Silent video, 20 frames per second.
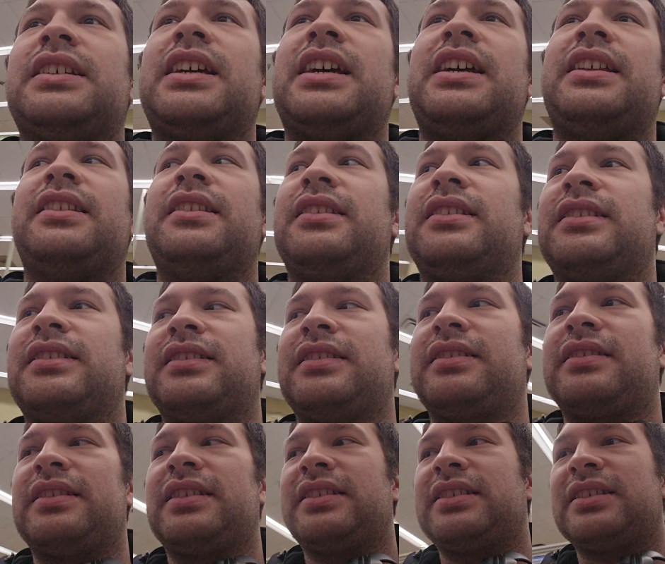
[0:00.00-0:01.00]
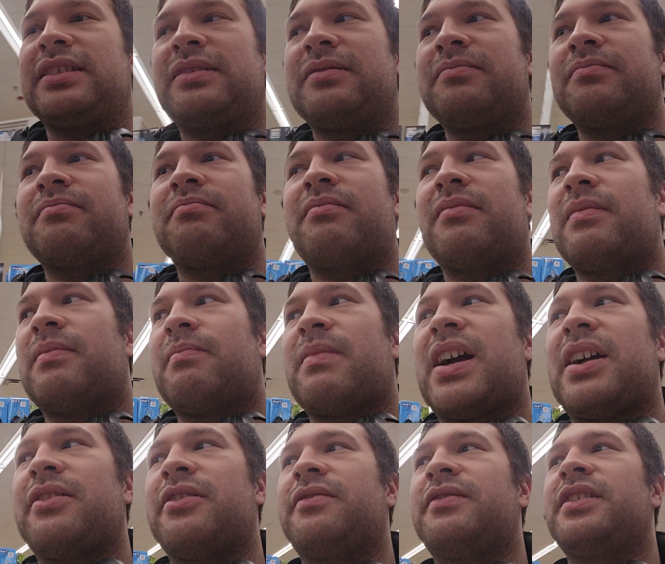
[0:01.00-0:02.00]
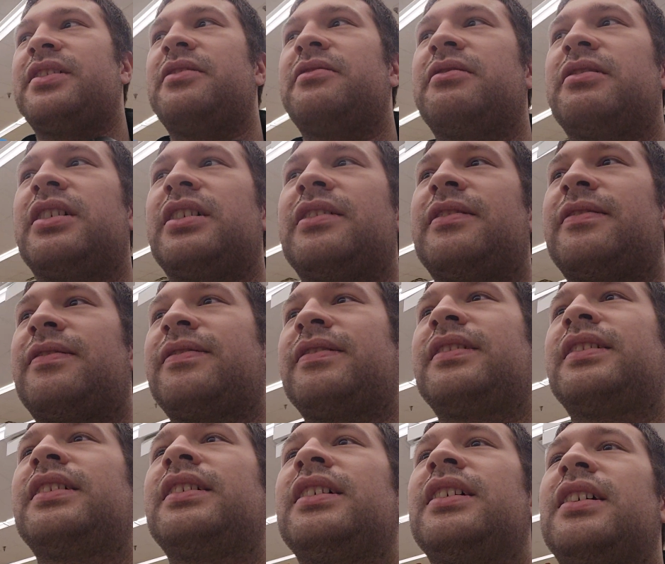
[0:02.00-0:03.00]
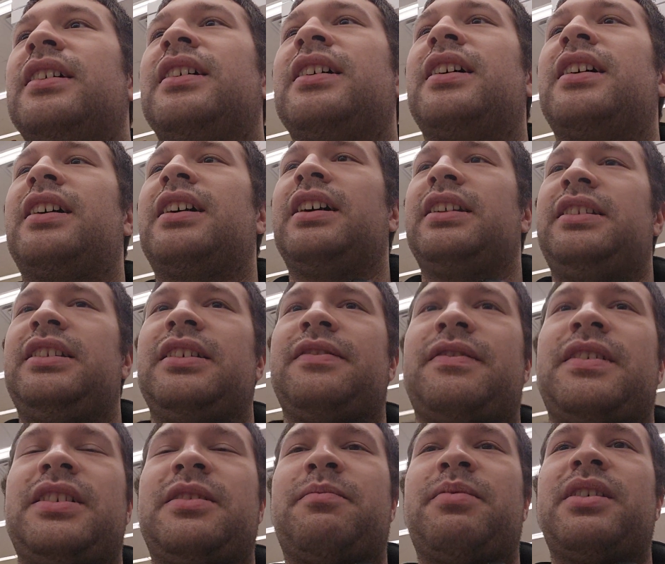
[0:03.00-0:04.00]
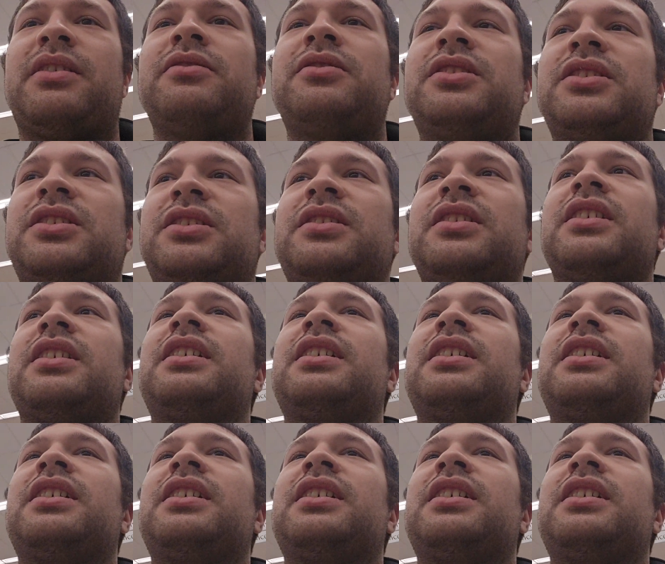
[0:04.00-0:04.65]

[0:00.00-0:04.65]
and this is my review of a different approach.